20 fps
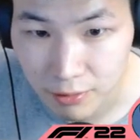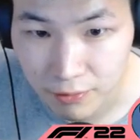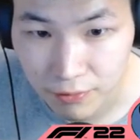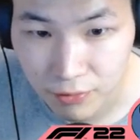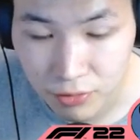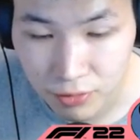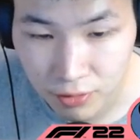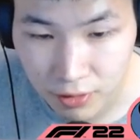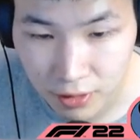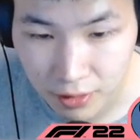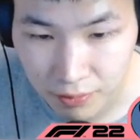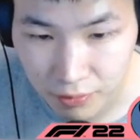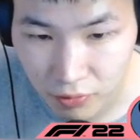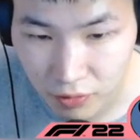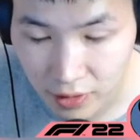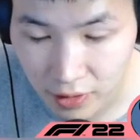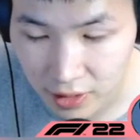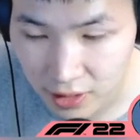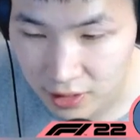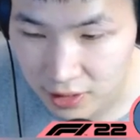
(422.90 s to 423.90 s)
fuel
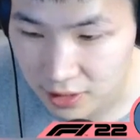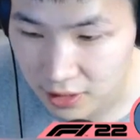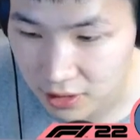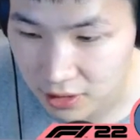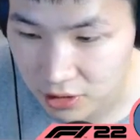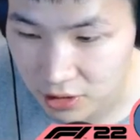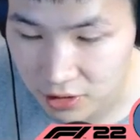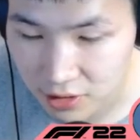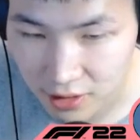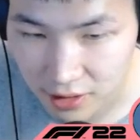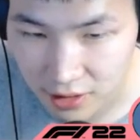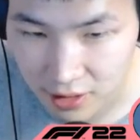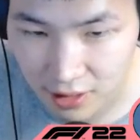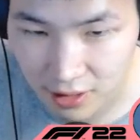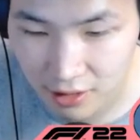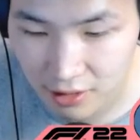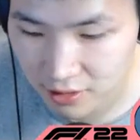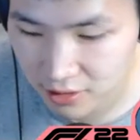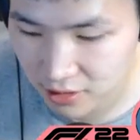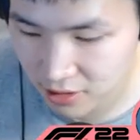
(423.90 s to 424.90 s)
upgrades, and just like
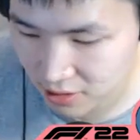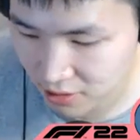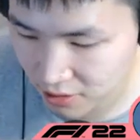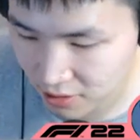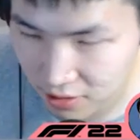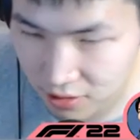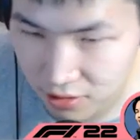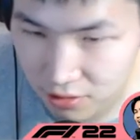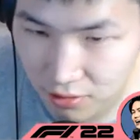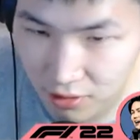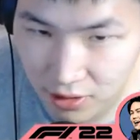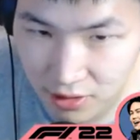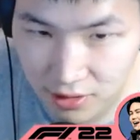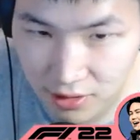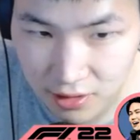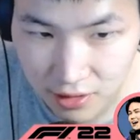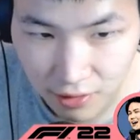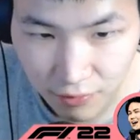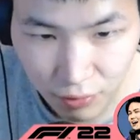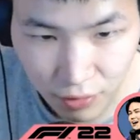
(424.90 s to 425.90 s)
that, let's start this race and
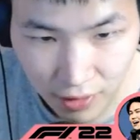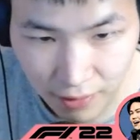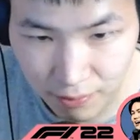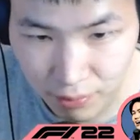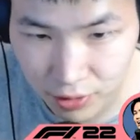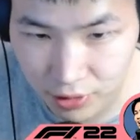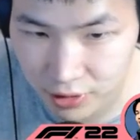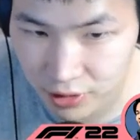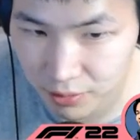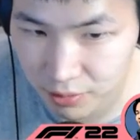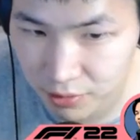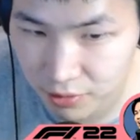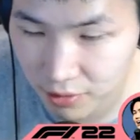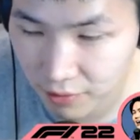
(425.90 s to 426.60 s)
see if we can push up to the